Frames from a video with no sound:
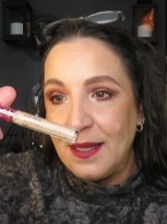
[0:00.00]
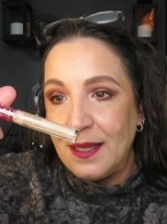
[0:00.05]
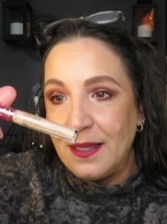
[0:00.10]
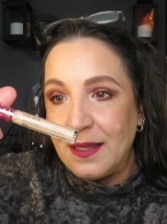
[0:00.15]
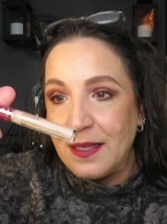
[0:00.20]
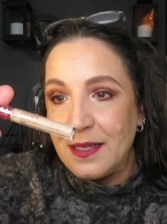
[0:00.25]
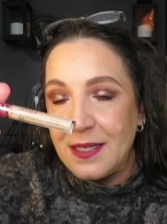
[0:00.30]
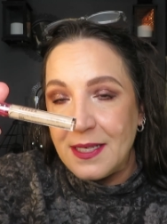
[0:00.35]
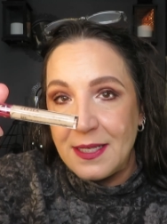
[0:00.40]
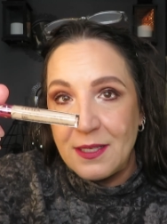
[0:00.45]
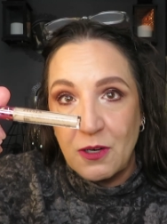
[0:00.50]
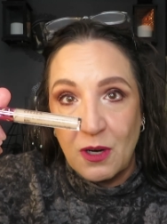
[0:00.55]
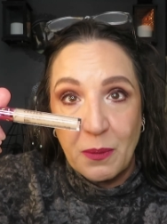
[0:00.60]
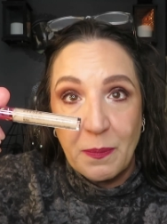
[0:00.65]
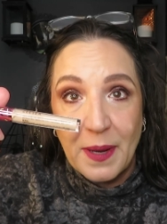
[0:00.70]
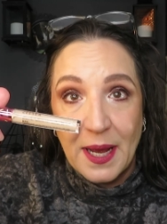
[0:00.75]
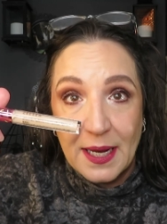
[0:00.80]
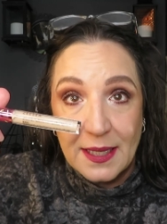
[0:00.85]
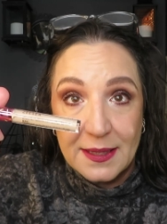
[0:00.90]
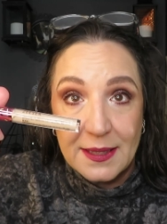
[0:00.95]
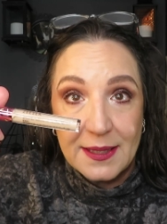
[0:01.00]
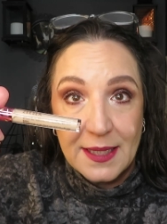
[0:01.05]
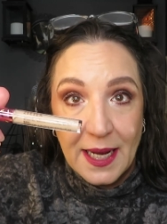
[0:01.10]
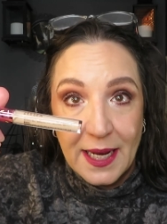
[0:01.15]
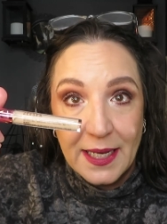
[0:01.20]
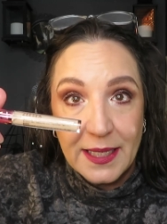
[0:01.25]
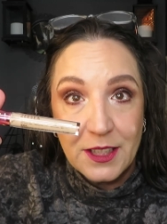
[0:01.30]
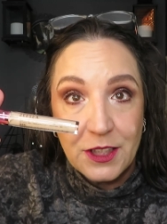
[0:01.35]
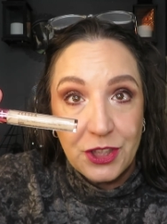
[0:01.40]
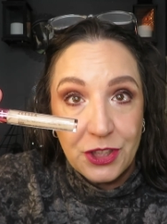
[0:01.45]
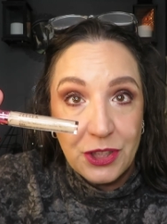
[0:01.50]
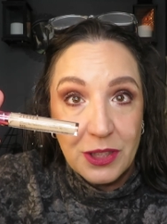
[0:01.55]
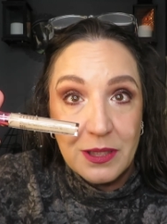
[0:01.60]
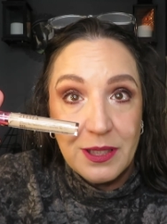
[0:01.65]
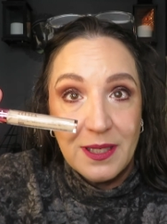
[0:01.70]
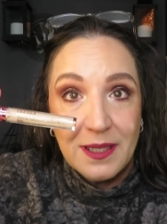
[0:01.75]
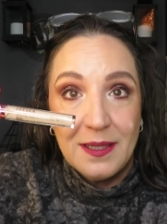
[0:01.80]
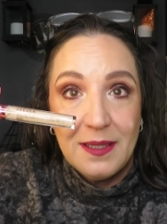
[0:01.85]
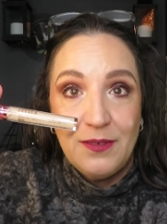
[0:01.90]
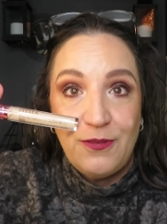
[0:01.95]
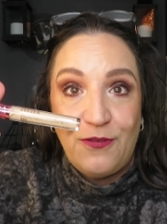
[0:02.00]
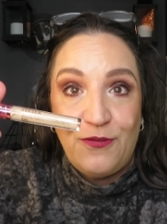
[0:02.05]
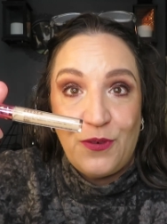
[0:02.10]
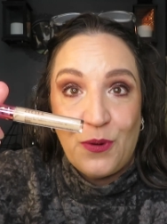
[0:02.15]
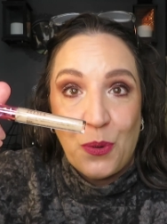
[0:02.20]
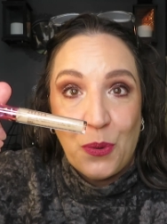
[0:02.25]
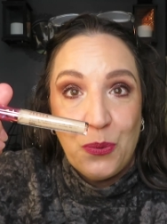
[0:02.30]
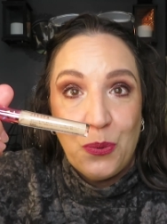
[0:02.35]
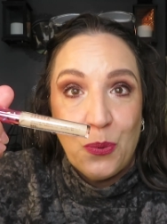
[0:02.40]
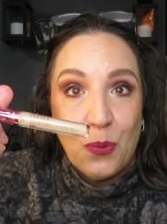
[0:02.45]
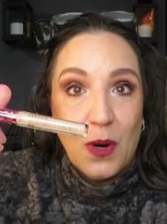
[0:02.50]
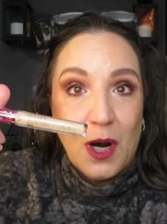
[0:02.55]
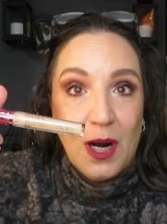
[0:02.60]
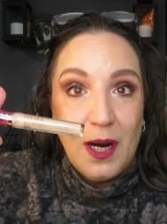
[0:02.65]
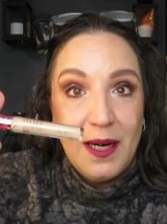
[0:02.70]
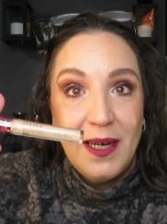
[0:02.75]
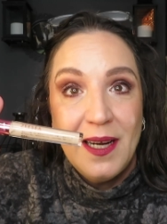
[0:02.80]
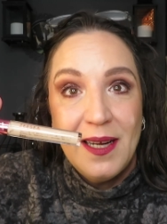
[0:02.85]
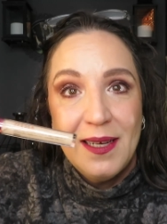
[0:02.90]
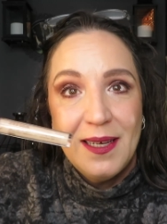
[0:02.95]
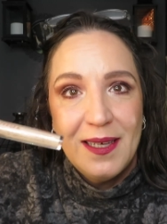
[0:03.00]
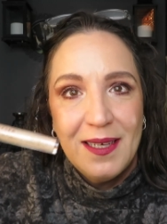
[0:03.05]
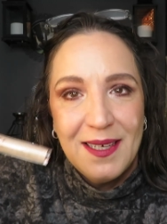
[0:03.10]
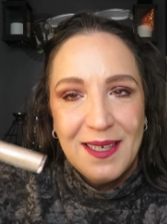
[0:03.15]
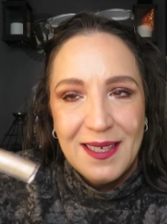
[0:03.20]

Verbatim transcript: the Dior Backstage, for one.